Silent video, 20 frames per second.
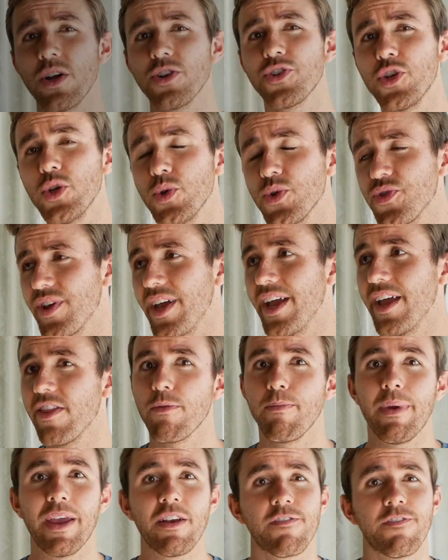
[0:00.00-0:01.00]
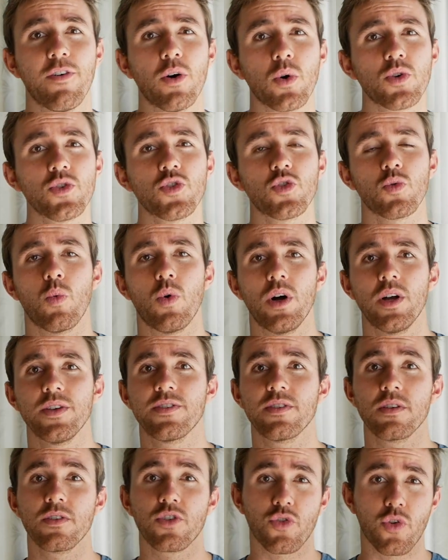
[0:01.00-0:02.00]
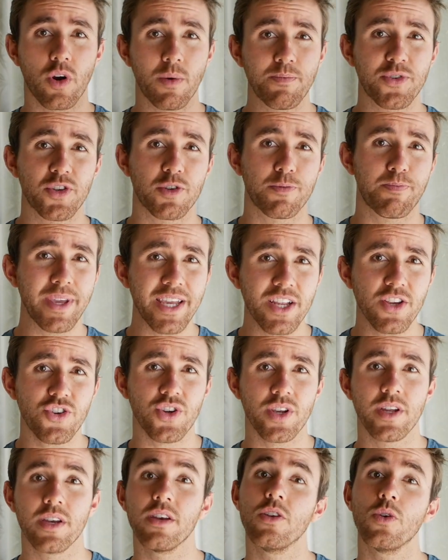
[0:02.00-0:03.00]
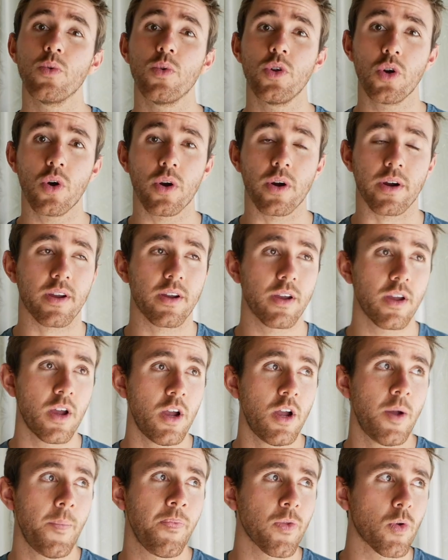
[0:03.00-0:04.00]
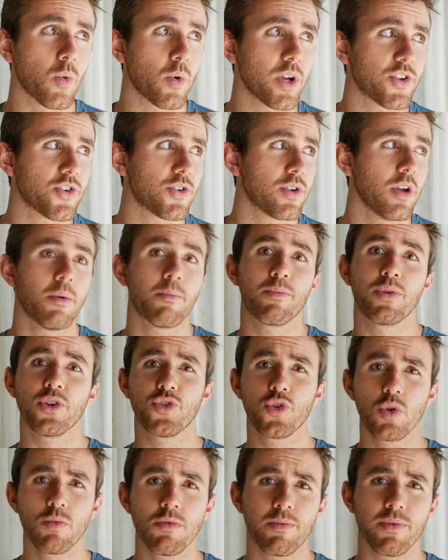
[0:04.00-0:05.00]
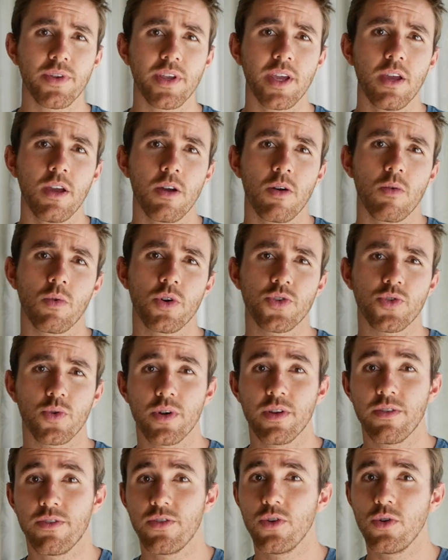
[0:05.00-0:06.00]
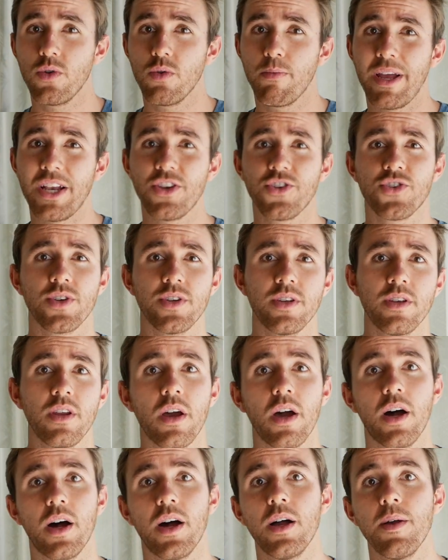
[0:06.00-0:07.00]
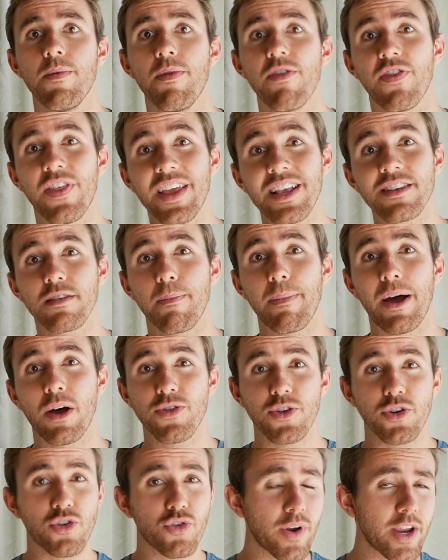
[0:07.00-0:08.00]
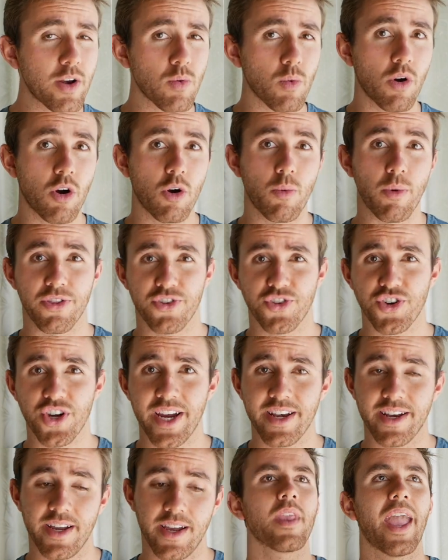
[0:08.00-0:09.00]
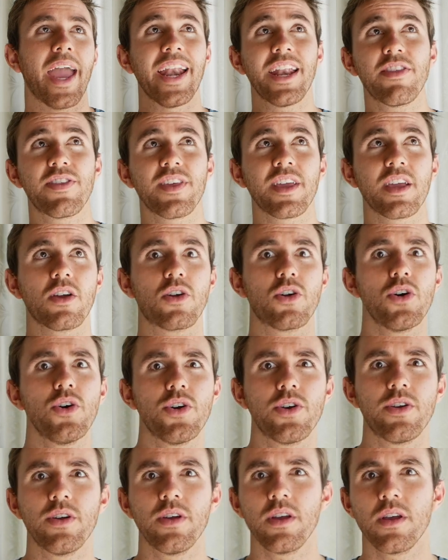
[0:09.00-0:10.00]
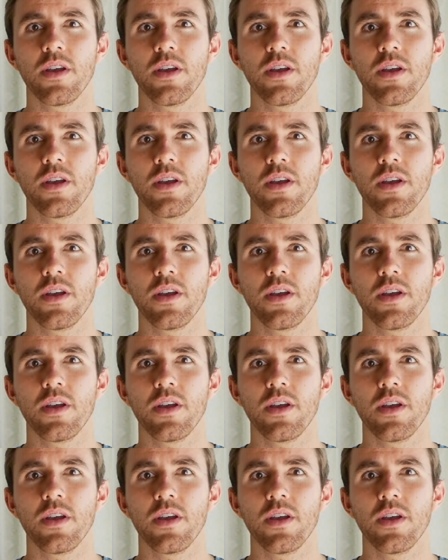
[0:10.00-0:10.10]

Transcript: Tuesday, the main focus was Trump's speech in New York, which presumably was going to mention things about the trade war with China. Anything good,